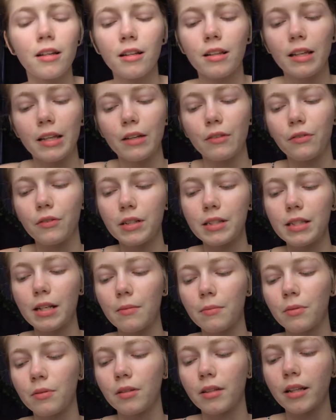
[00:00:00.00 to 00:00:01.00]
like, for
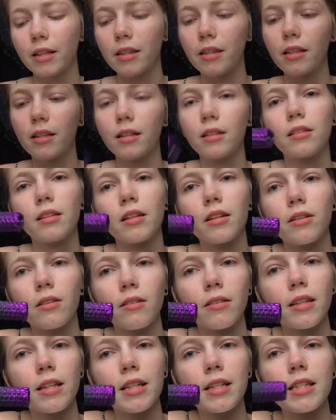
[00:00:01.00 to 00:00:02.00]
example, like the glitter
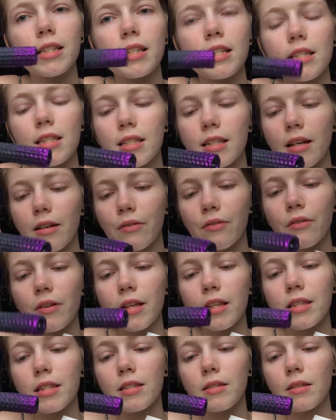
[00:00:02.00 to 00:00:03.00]
on this and stuff,
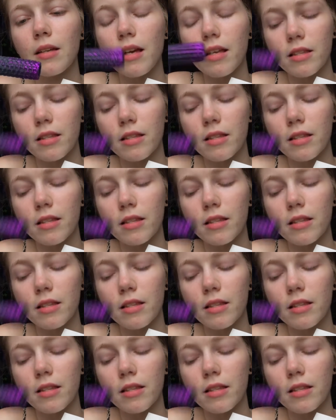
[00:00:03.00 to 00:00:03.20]
it's